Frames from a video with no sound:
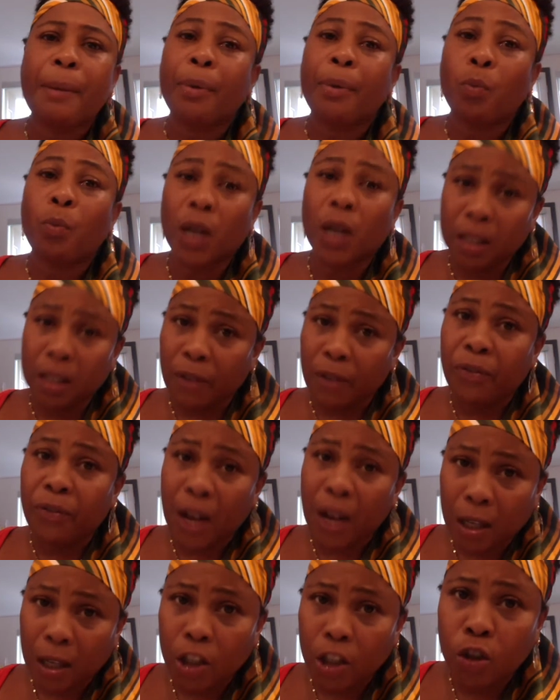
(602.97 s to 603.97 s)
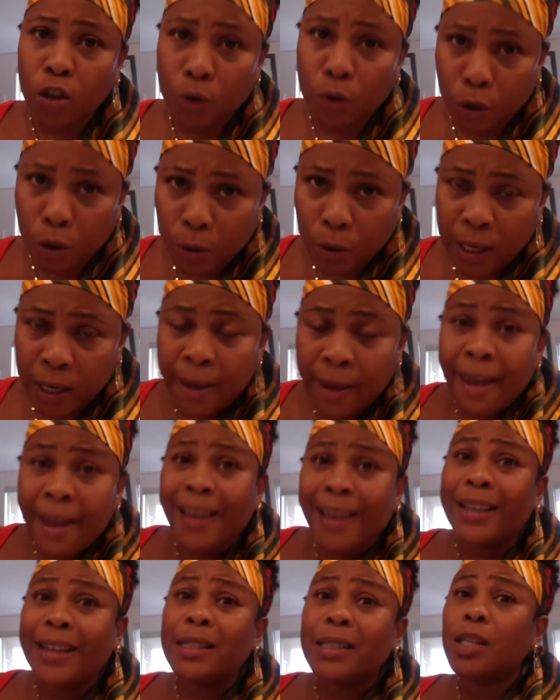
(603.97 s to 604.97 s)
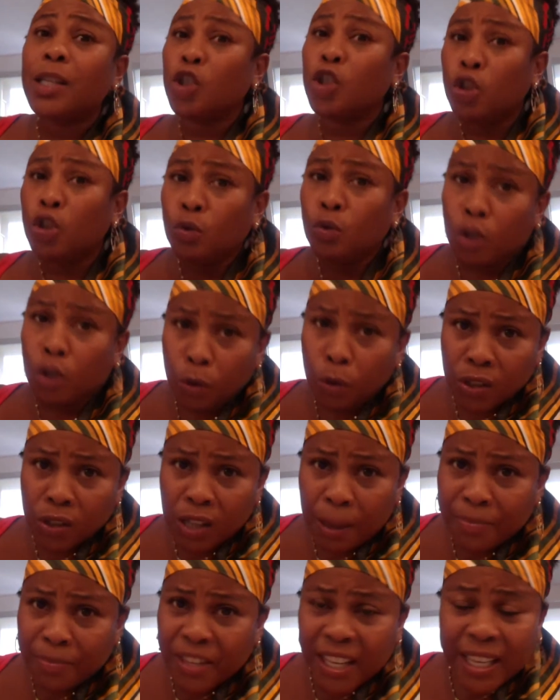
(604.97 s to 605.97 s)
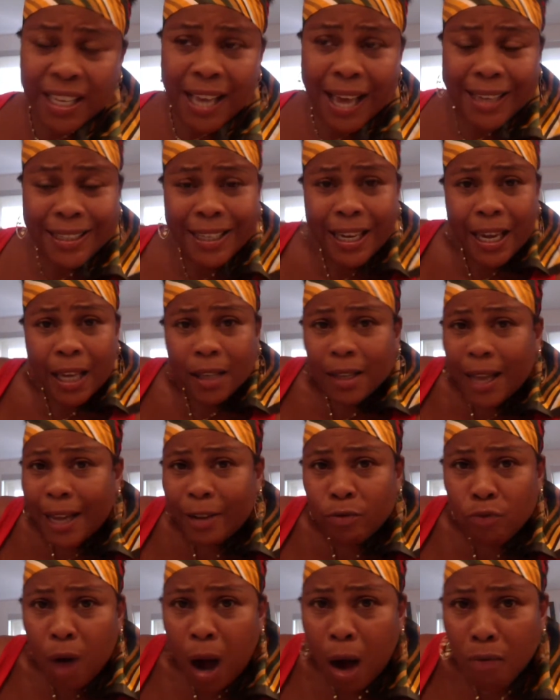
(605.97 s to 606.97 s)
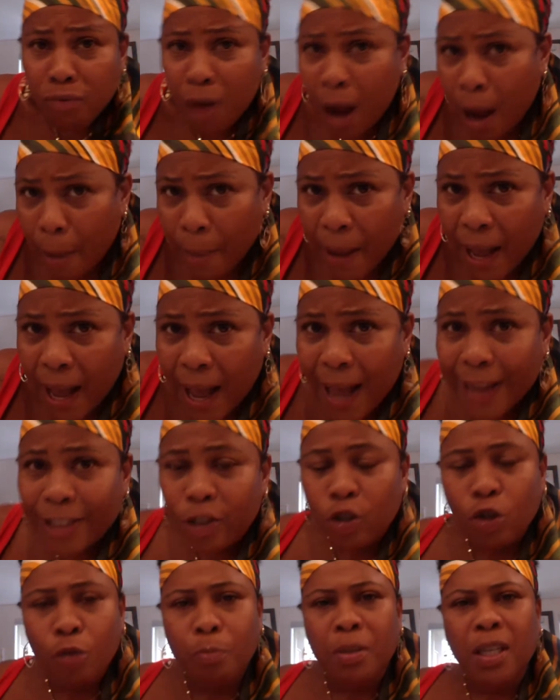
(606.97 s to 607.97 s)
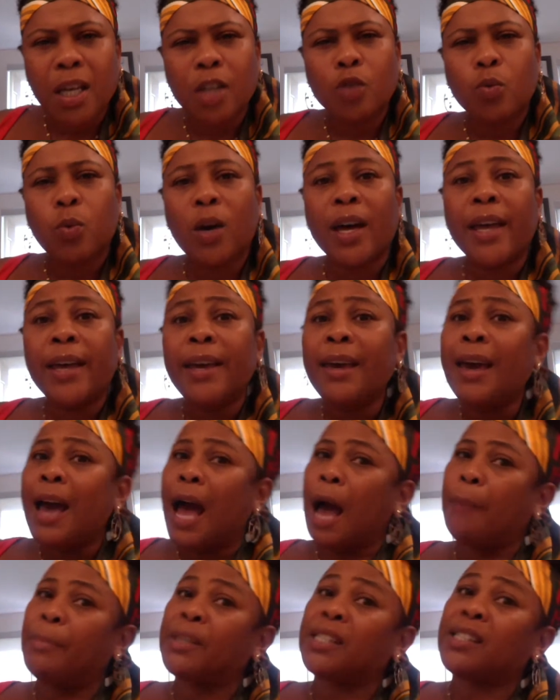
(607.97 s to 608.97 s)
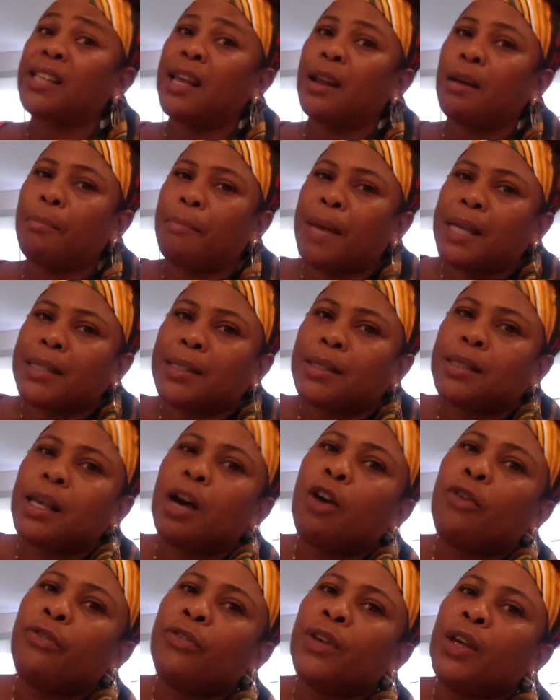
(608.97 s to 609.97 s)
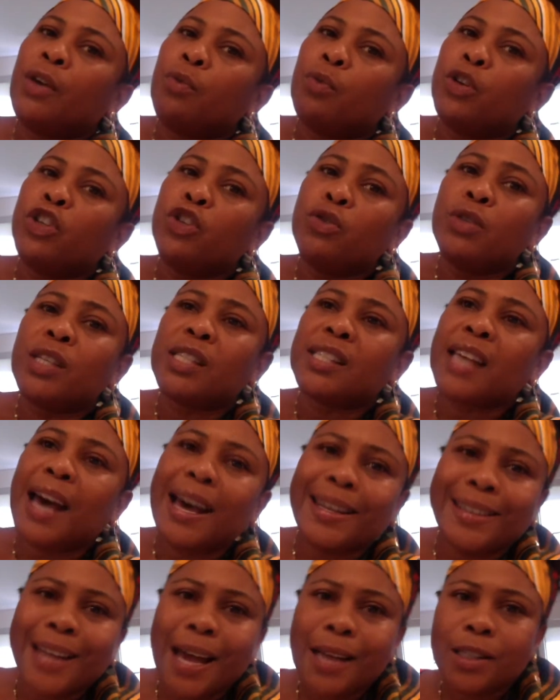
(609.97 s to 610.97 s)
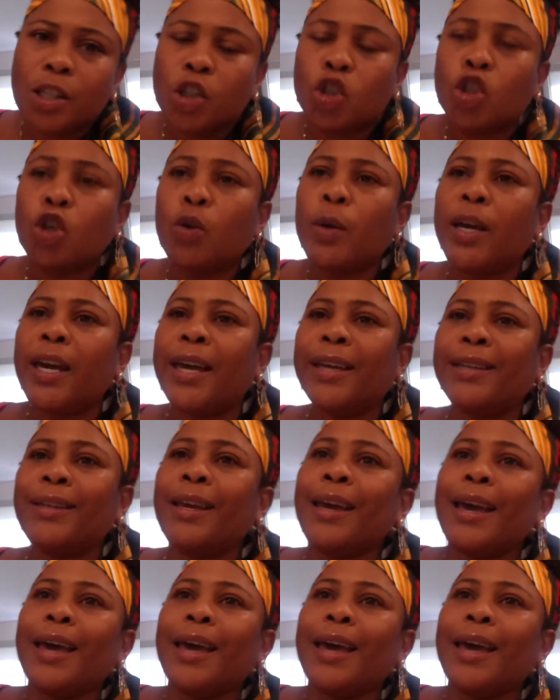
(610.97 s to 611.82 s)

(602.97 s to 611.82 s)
but what the fuck are you doing? And until you do something, I can't like rah behind you because what? I'm going to set up myself when you decide not to do it. And